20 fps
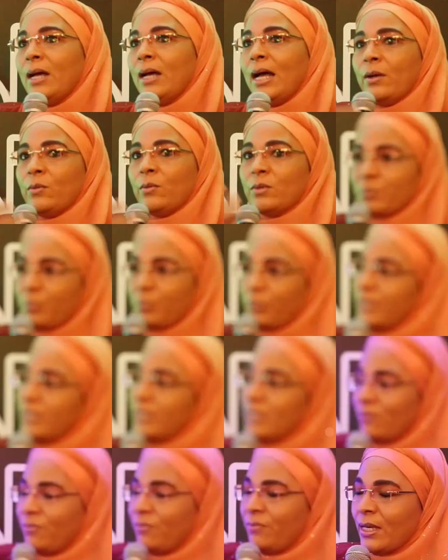I was
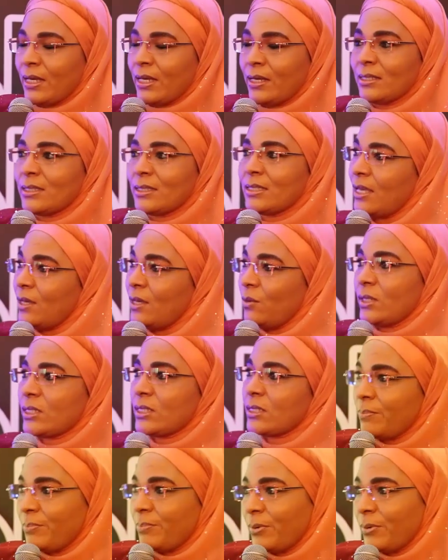pointing fingers. He was the